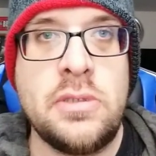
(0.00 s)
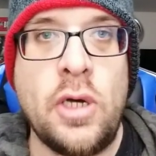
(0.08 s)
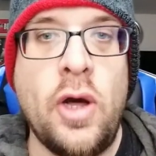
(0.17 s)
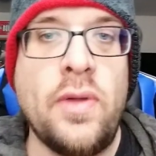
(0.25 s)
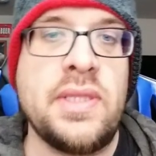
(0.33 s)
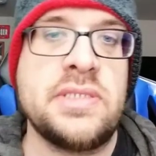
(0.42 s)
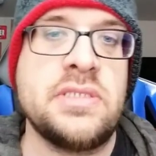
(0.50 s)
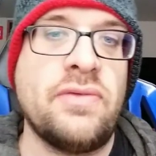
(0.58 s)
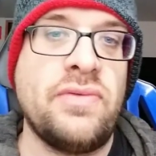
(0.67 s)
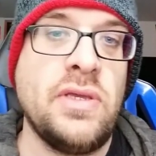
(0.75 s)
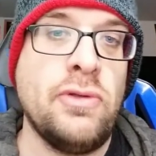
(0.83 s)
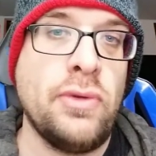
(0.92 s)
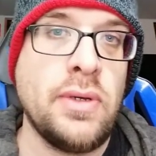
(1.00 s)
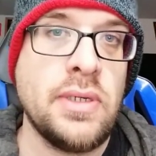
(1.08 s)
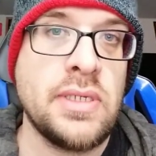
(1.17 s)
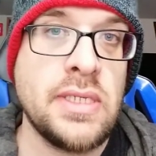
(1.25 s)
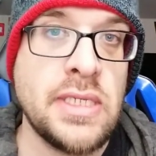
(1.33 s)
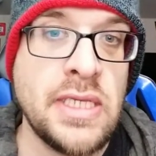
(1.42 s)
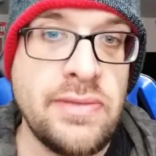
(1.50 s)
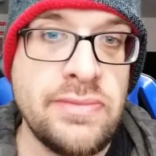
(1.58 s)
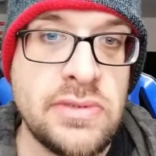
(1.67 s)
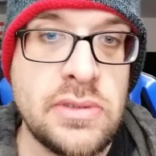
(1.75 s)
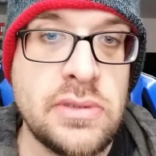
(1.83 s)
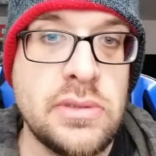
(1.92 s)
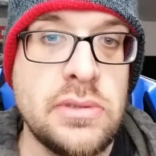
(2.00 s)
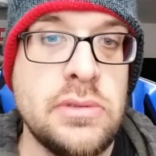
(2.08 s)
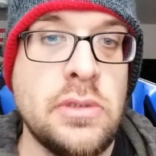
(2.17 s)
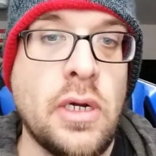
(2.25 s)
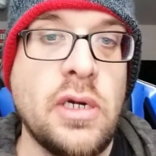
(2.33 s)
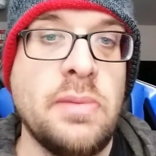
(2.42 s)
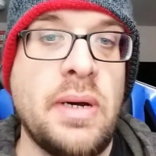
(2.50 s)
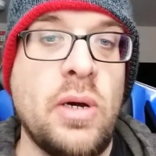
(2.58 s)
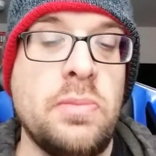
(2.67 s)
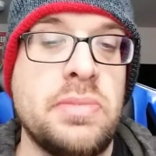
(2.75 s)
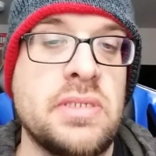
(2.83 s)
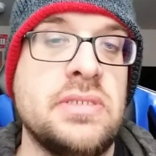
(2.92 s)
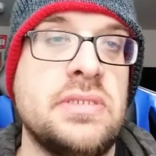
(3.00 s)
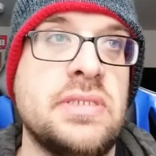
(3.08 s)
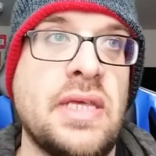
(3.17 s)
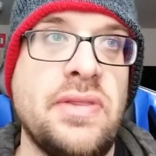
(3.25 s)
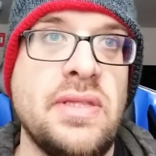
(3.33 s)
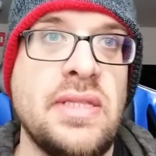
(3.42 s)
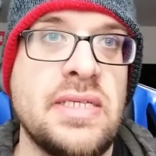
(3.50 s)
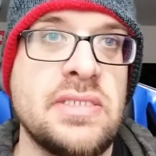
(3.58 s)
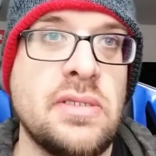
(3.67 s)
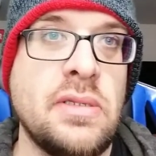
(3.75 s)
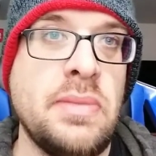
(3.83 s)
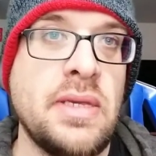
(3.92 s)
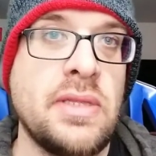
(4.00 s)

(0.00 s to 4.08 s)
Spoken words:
He really gives a darn about, because I think that's how they make their money.